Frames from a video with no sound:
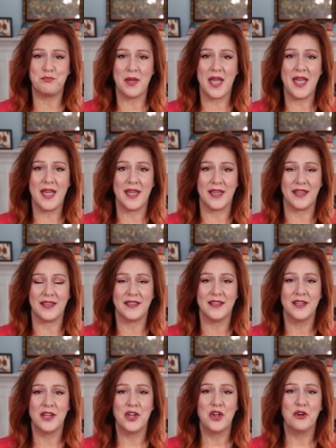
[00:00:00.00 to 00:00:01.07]
pay
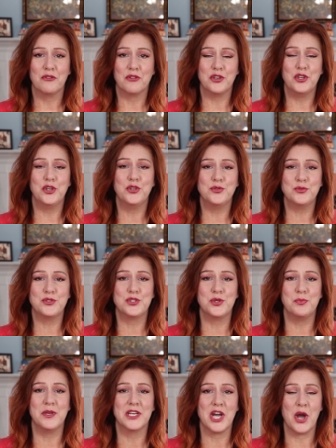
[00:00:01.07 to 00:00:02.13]
for you
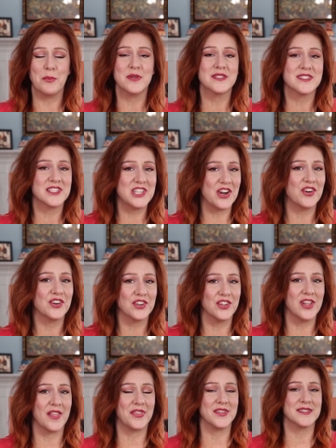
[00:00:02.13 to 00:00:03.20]
to become
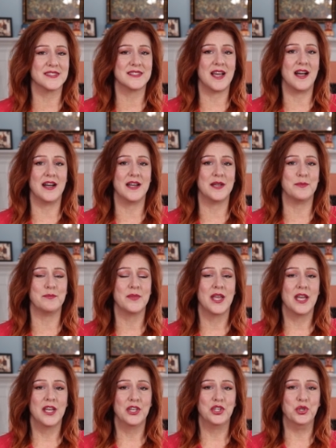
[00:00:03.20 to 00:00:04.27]
hysterical at this time.
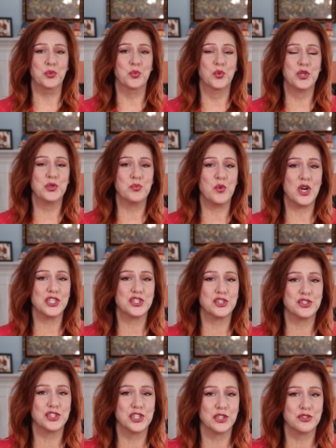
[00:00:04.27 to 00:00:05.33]
You wouldn't want
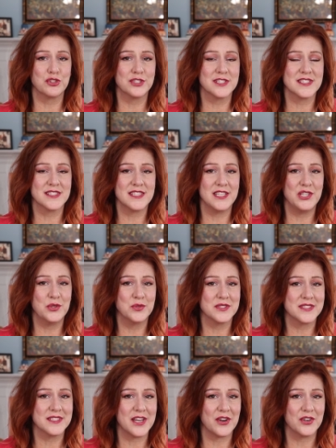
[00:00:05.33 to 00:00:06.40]
your children to see you
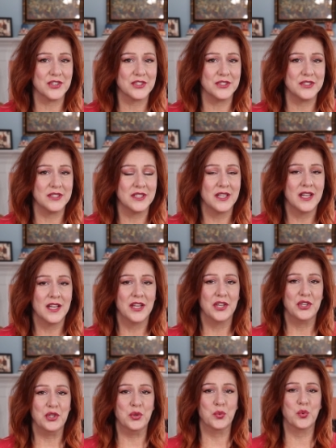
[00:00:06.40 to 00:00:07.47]
hysterical.
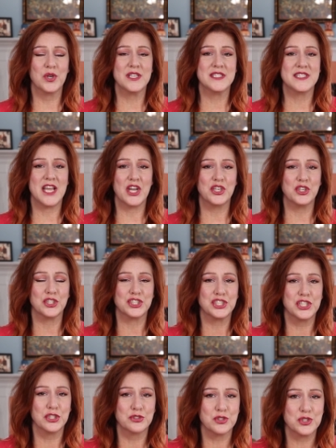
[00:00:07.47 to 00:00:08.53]
You wouldn't tell your
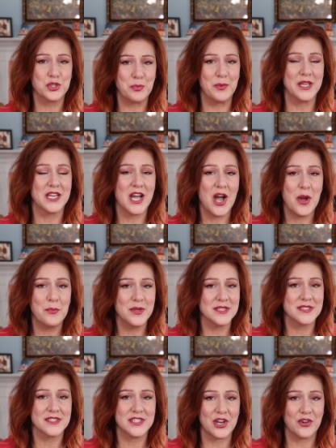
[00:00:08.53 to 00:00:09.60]
children to become
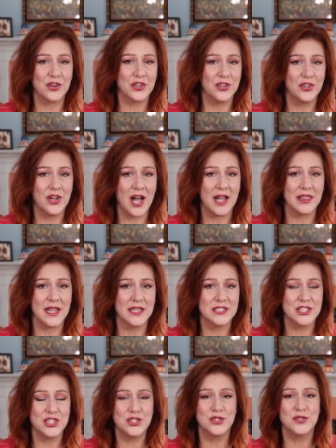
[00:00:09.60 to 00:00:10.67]
hysterical. I
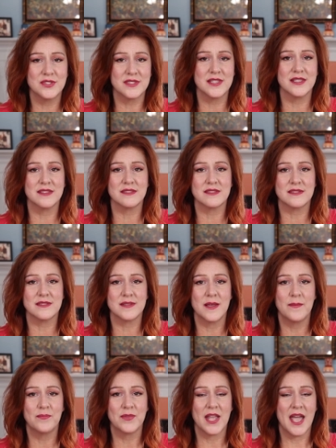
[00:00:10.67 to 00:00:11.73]
like to use this
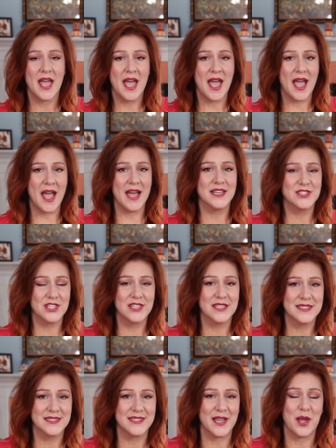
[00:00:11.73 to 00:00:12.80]
as an
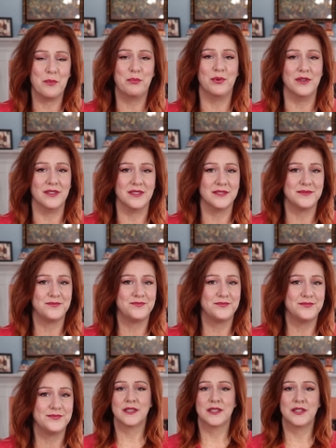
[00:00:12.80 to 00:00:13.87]
example.
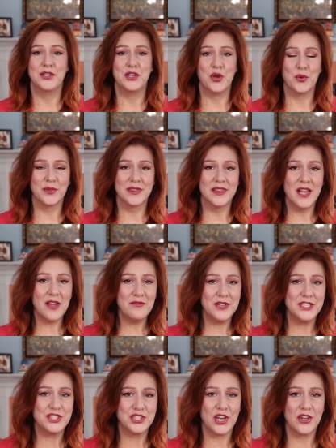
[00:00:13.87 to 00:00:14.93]
You know, love
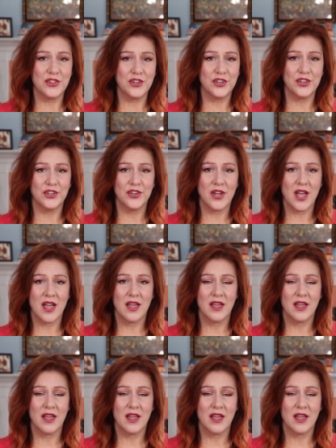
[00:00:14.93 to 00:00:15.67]
each other,